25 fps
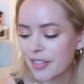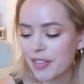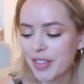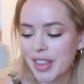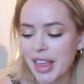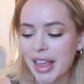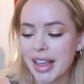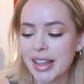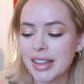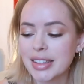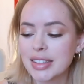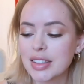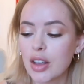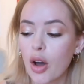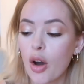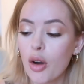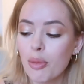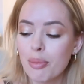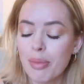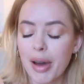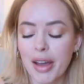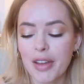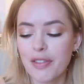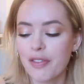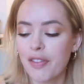of things
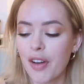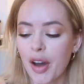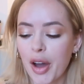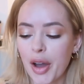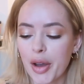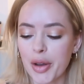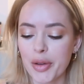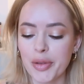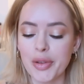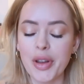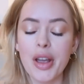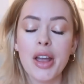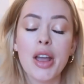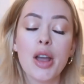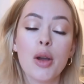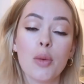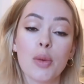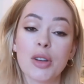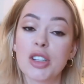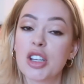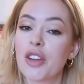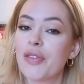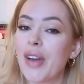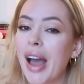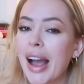on my phone
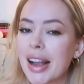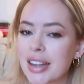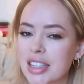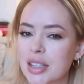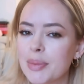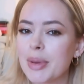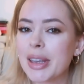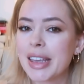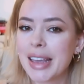which I've actually